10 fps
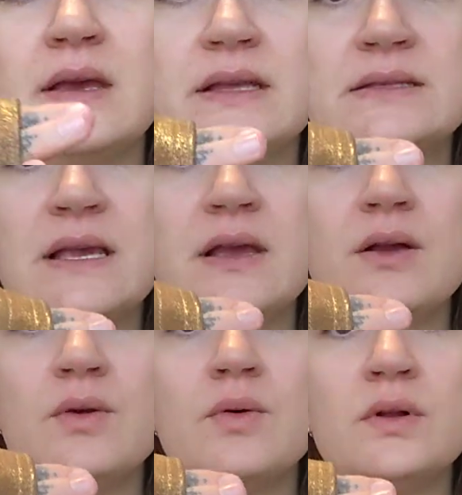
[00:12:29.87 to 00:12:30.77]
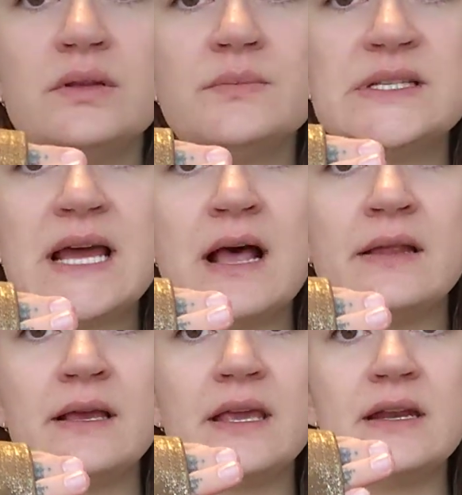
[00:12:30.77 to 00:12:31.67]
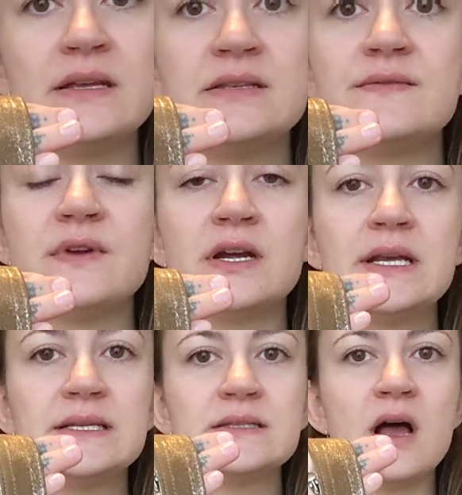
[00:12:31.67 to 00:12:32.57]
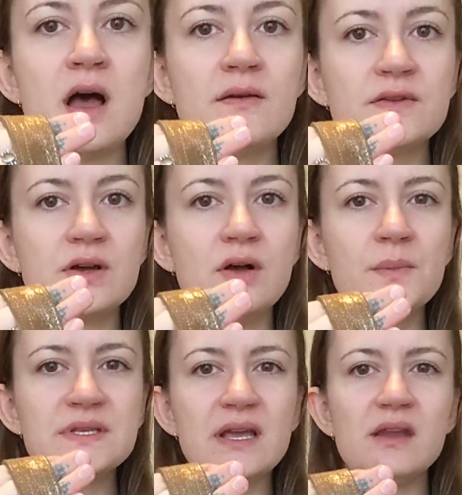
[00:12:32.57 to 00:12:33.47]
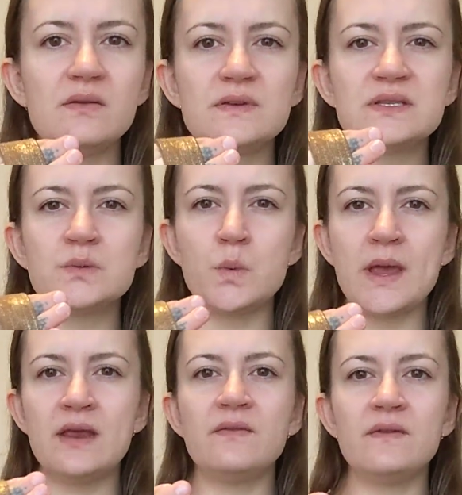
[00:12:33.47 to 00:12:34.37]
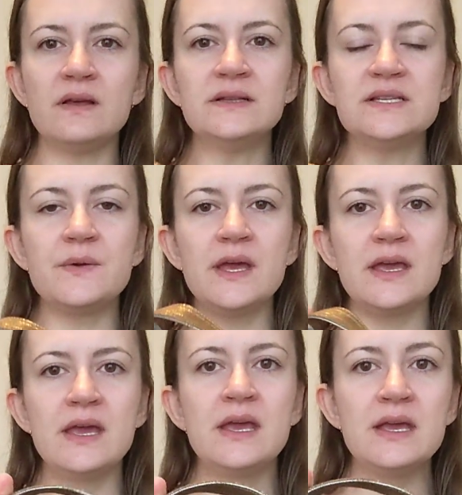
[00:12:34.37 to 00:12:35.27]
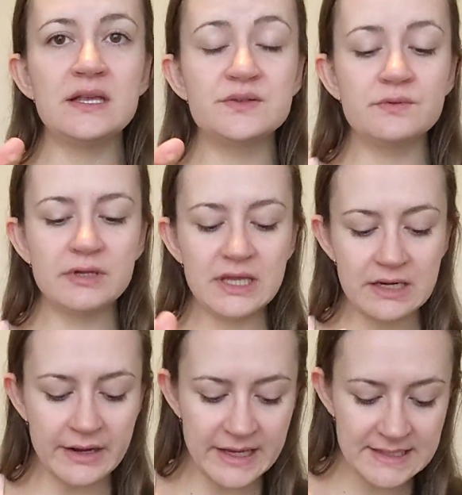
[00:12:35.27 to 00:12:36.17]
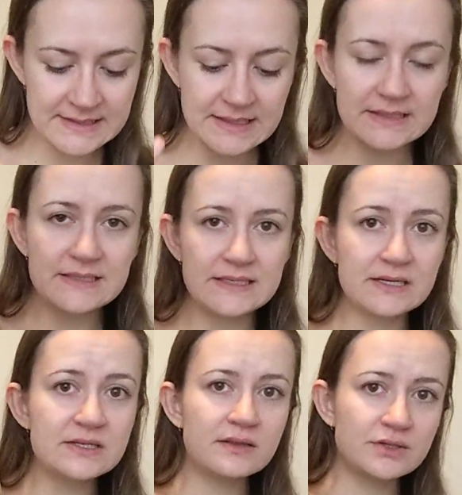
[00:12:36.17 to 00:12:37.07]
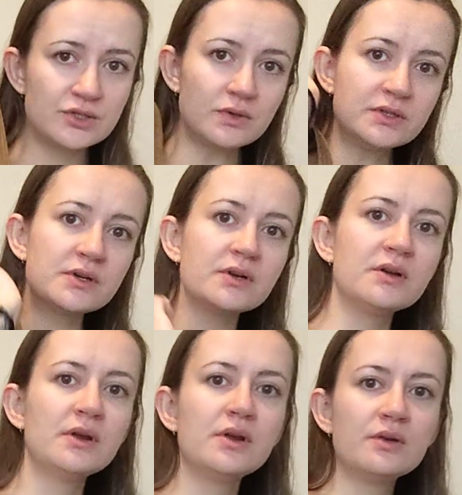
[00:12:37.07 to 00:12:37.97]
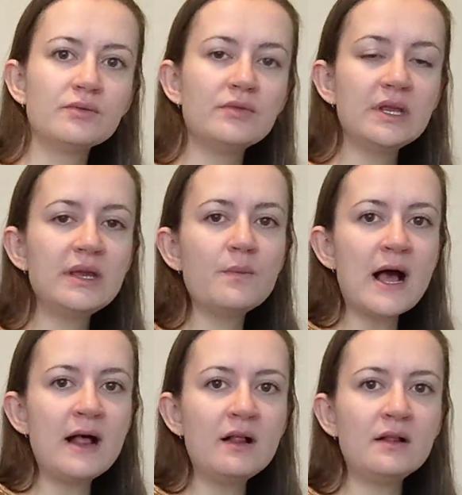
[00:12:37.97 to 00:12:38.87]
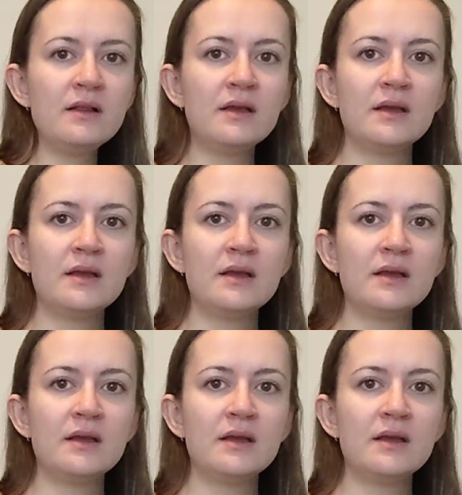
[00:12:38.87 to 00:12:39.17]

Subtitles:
It's like a gold metallic. It is very soft, almost kind of a suede feel to it. It's really nice. It sticks on the shoulder really well.